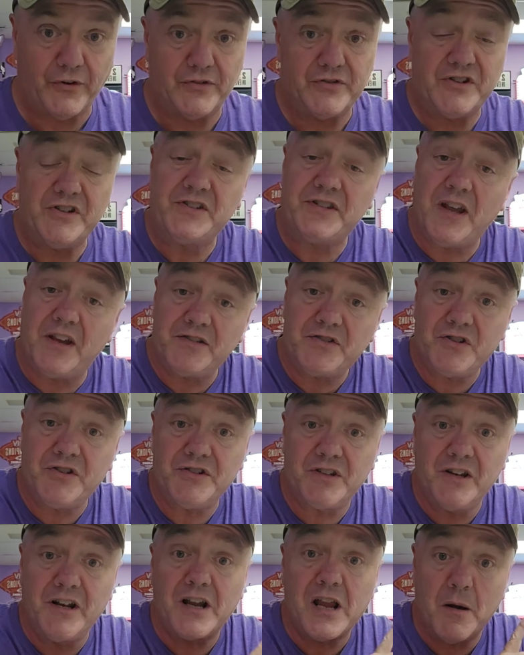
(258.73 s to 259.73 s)
So she says
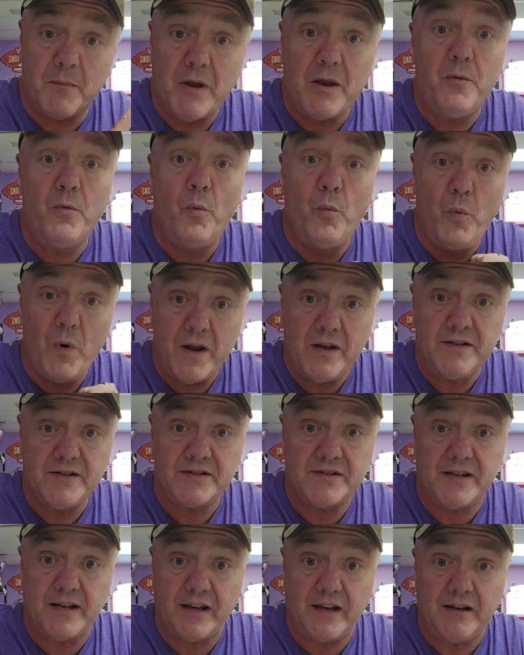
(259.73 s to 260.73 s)
she's going to come in
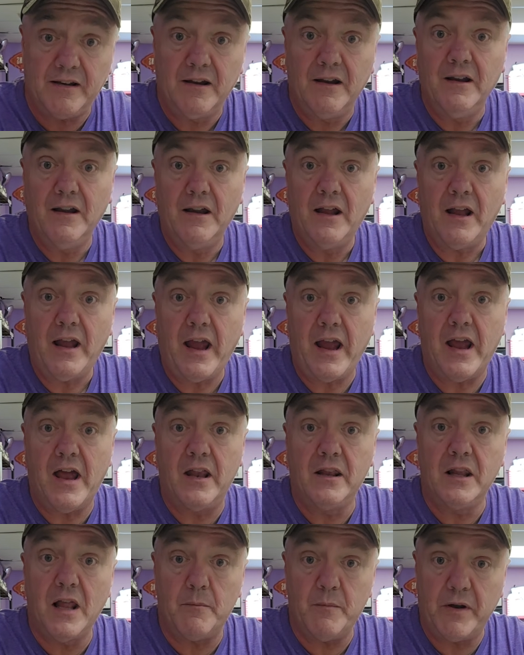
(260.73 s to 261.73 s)
Wednesday
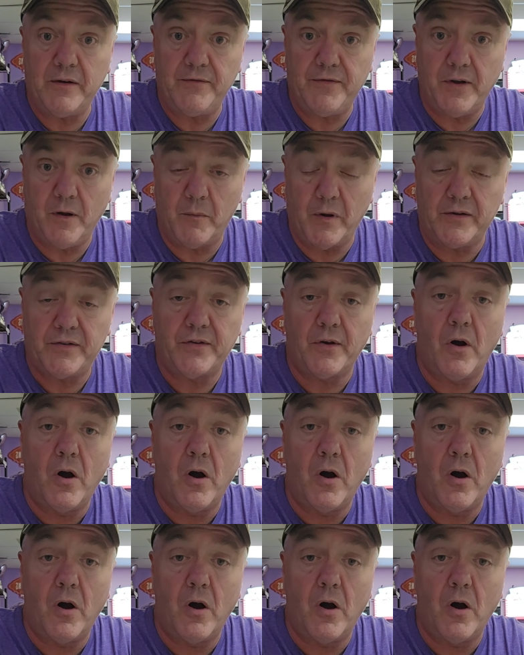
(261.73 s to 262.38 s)
and let me film it.